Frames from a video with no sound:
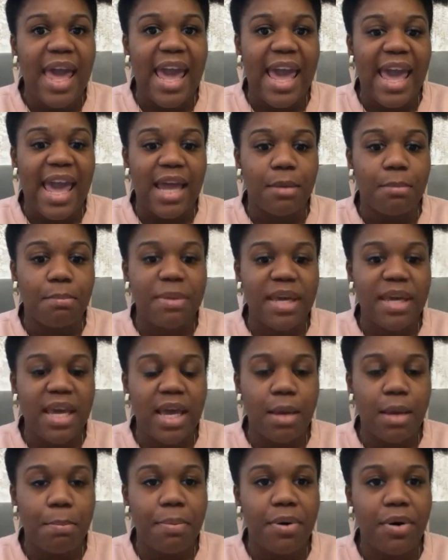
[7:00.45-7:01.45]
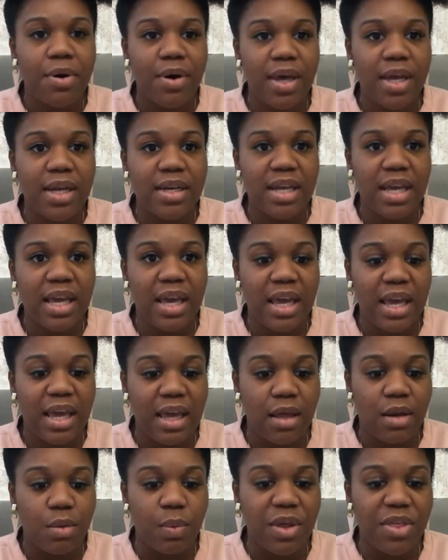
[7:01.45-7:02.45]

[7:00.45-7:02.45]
and being put in